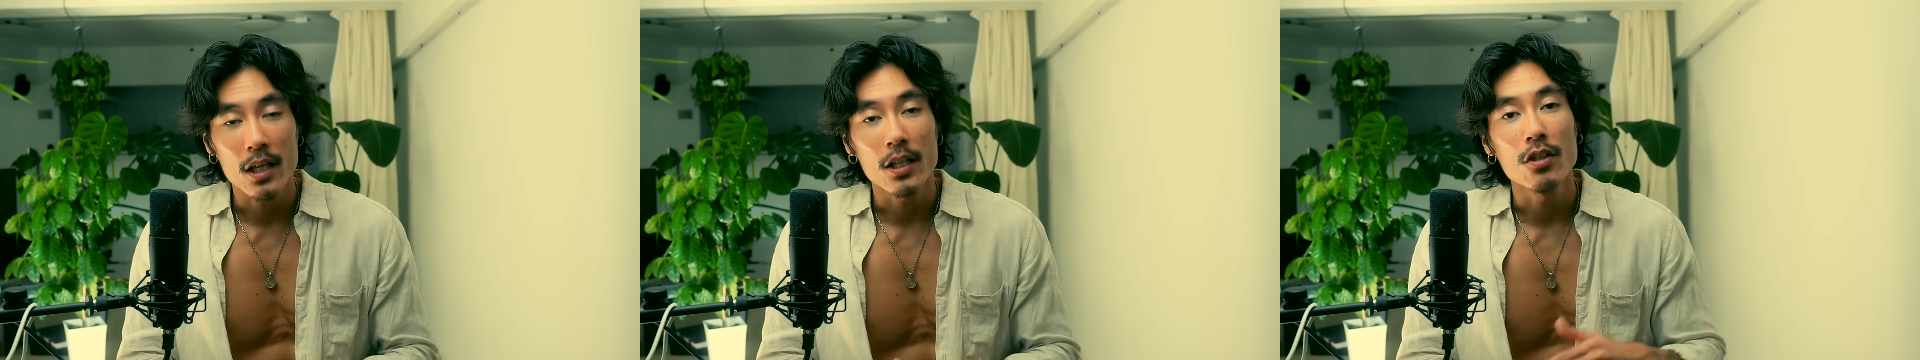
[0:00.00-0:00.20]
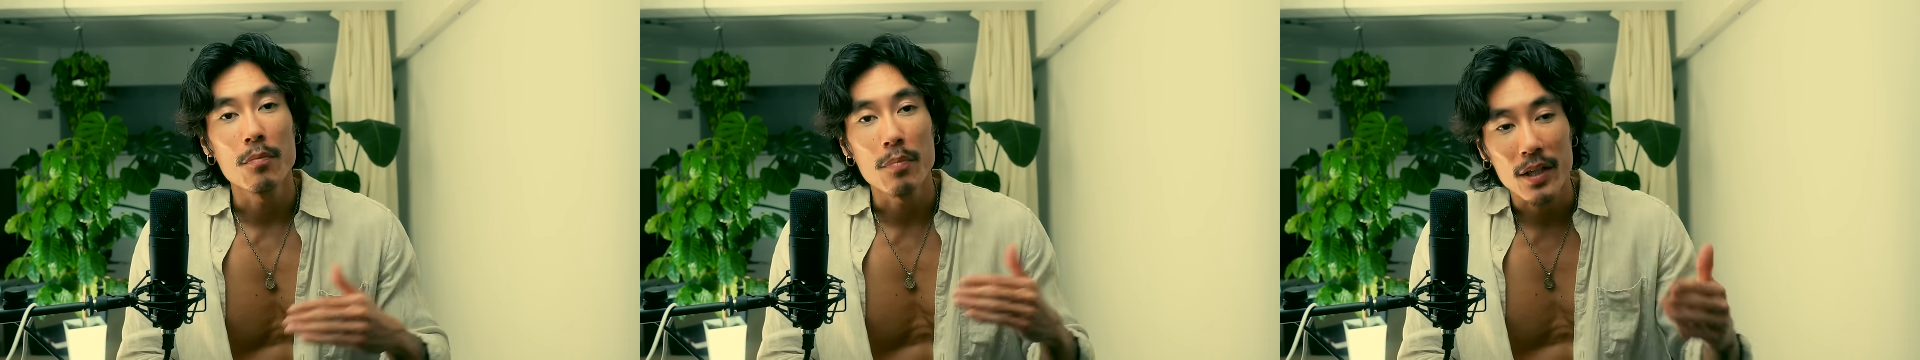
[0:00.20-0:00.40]

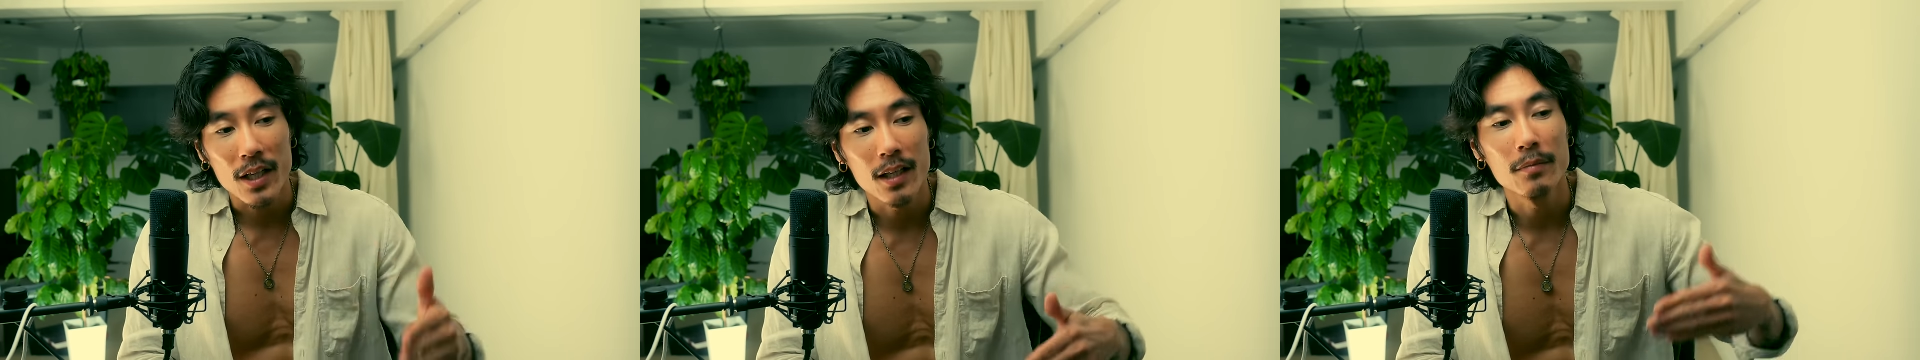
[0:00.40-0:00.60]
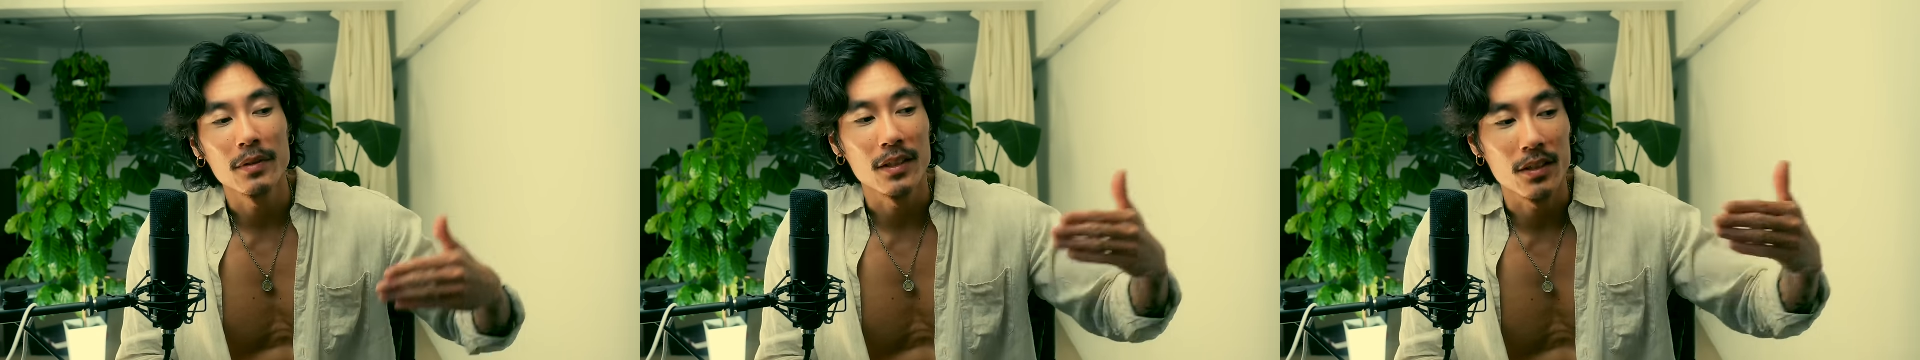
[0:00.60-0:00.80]
you
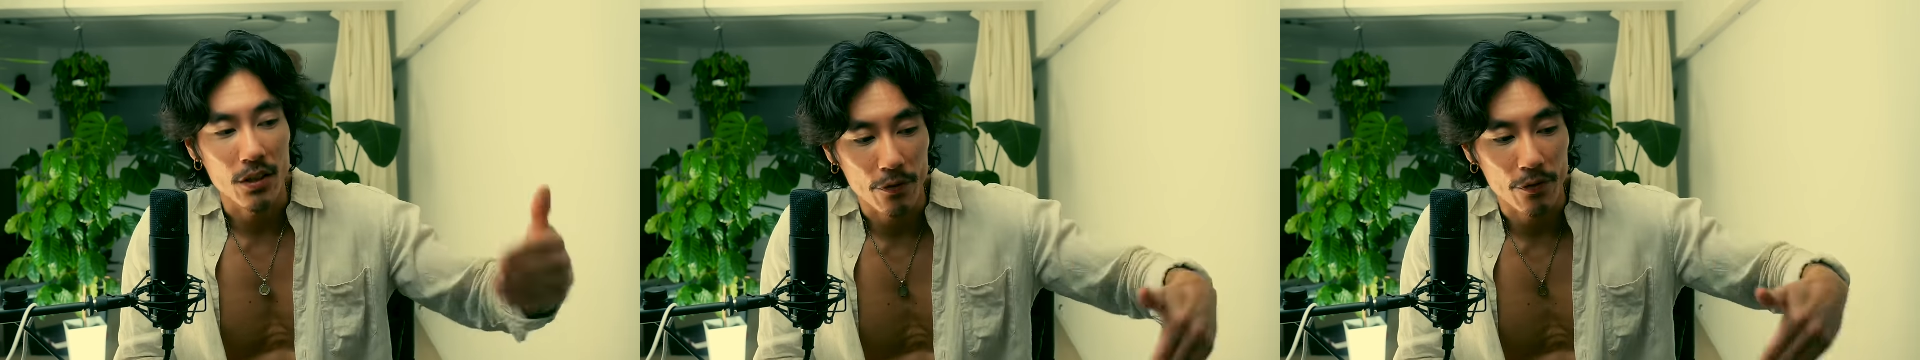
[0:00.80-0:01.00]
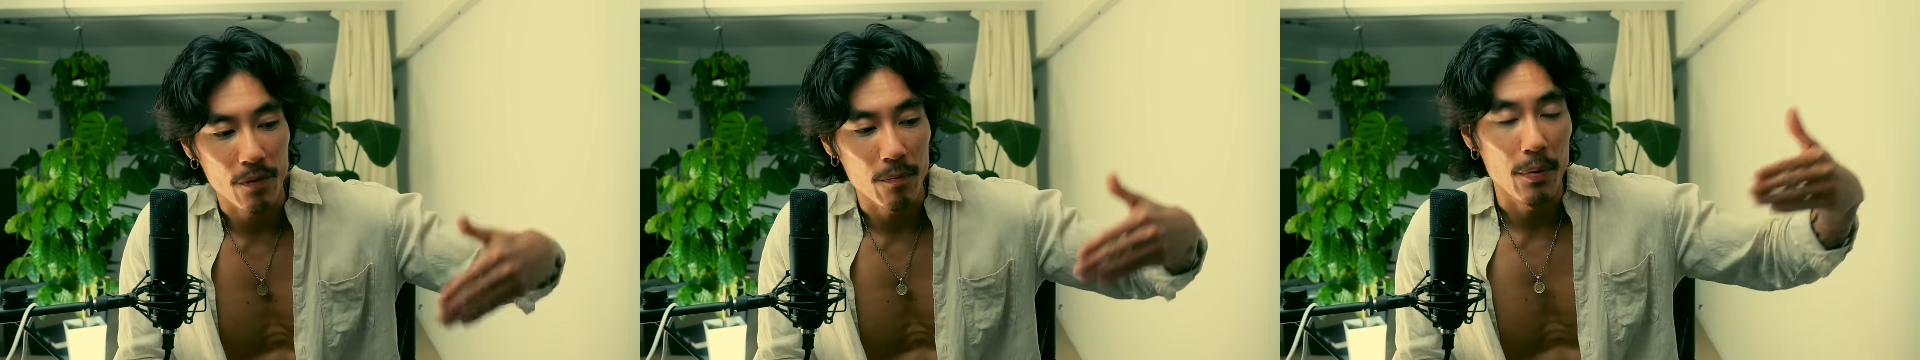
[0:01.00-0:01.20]
become a
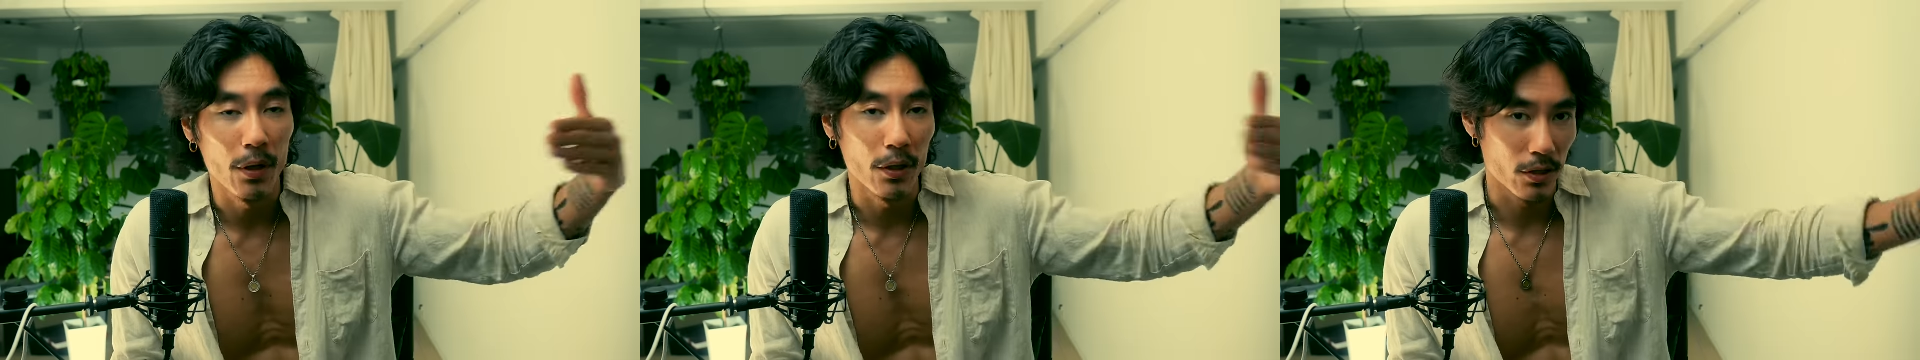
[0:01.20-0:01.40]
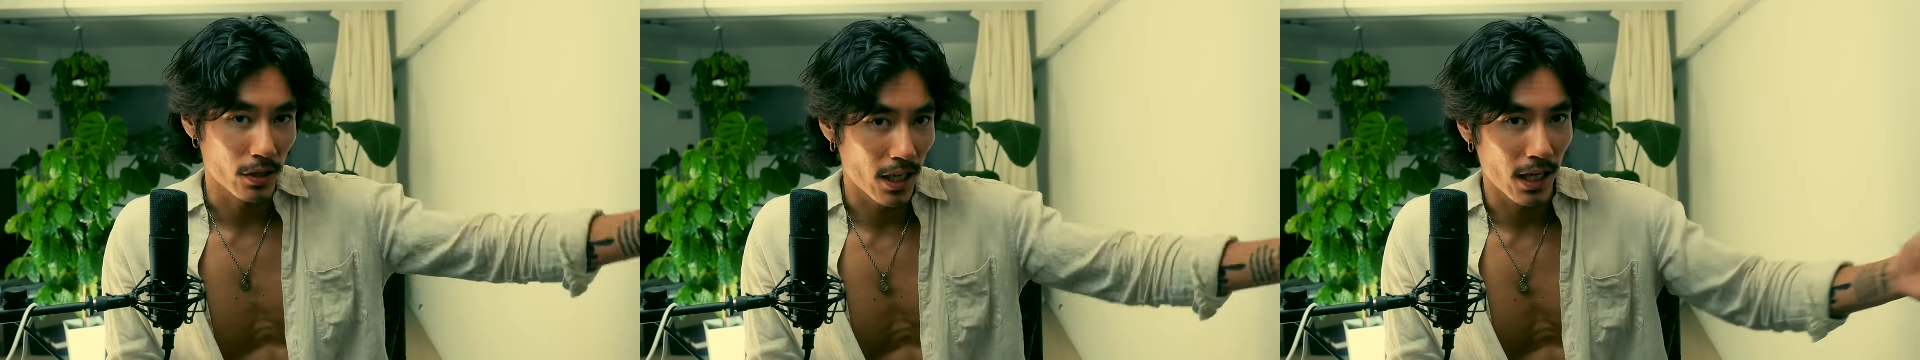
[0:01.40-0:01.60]
different
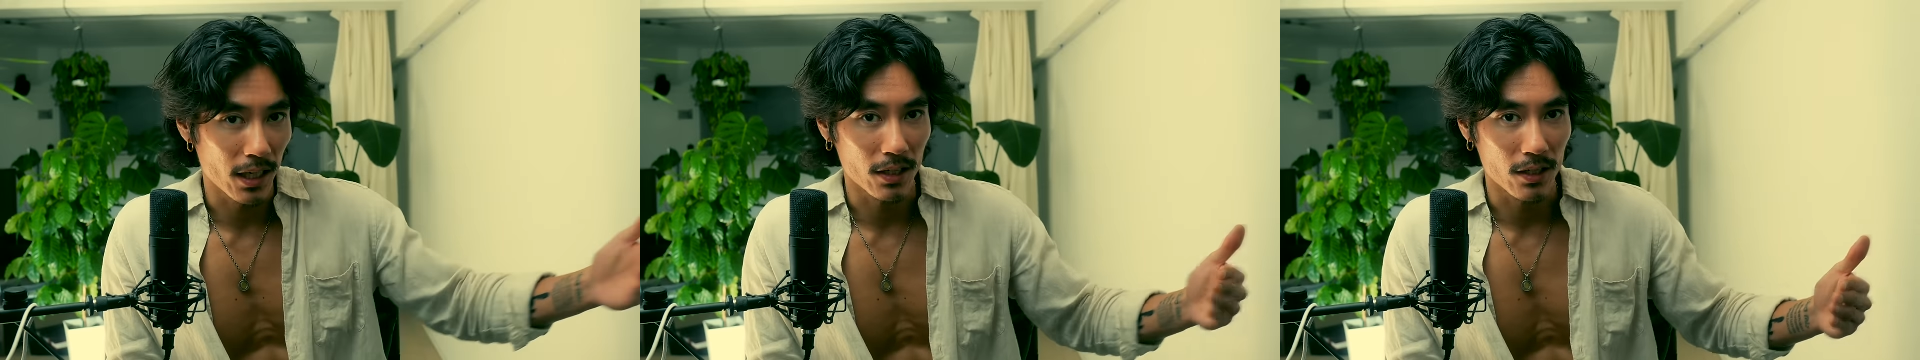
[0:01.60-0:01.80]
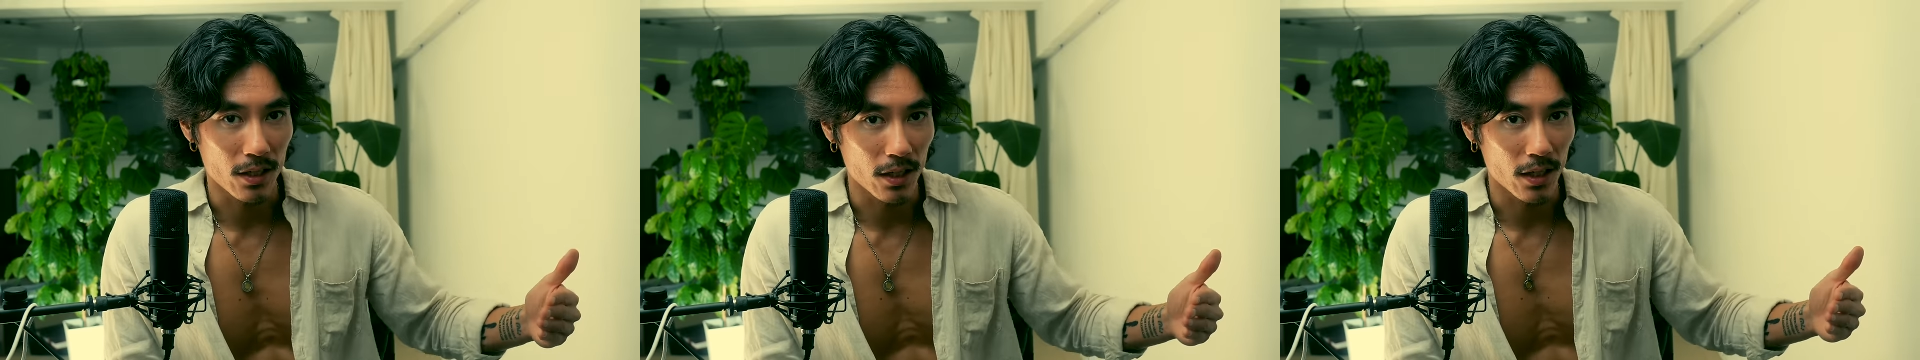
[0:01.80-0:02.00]

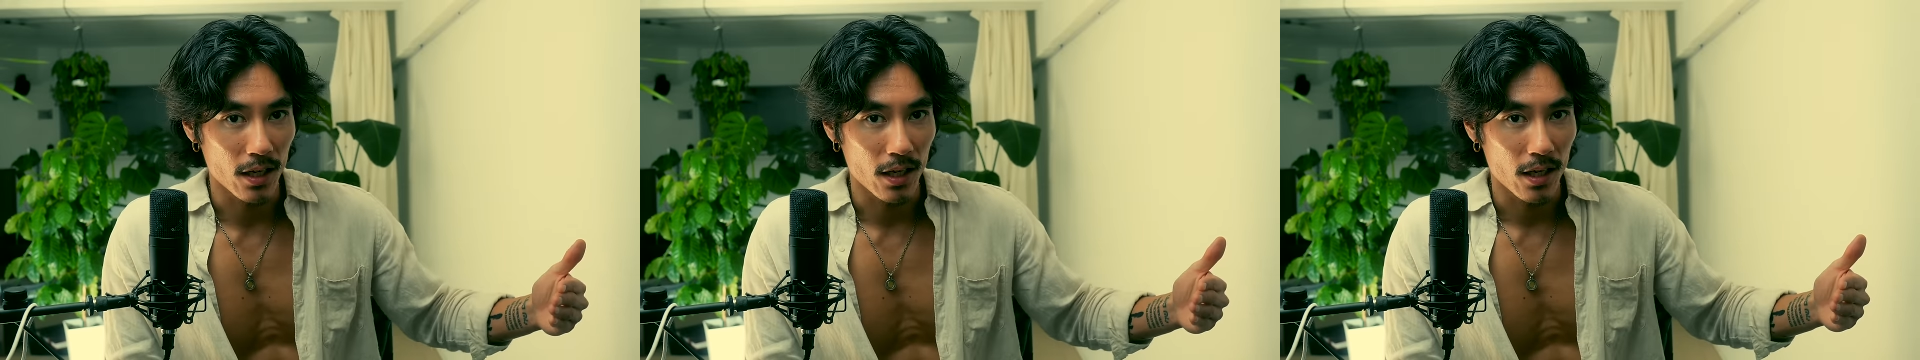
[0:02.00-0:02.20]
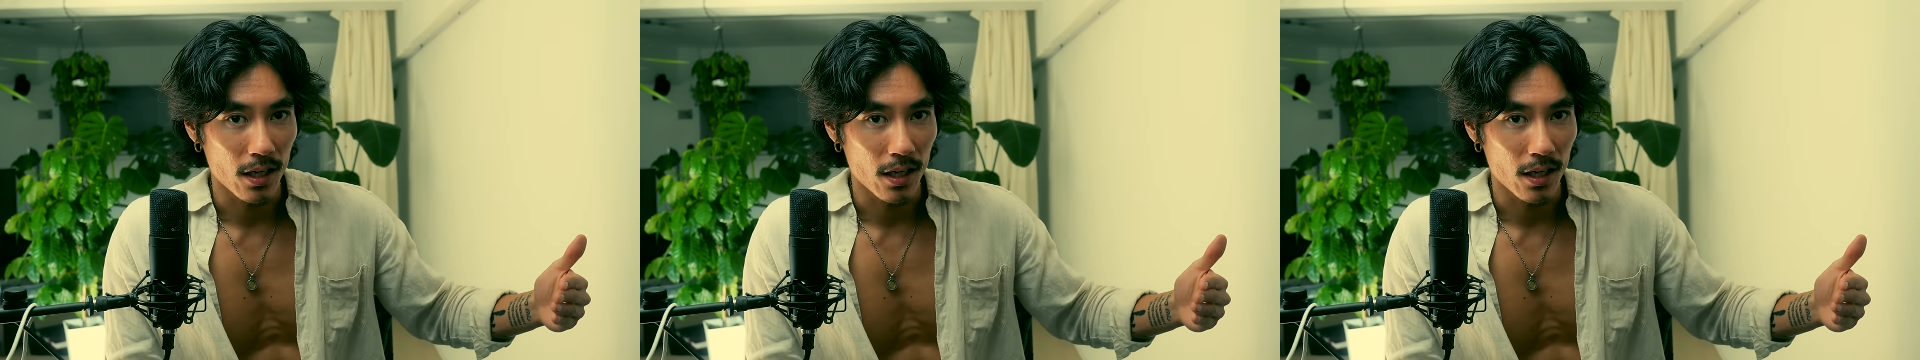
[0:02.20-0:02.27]
personality.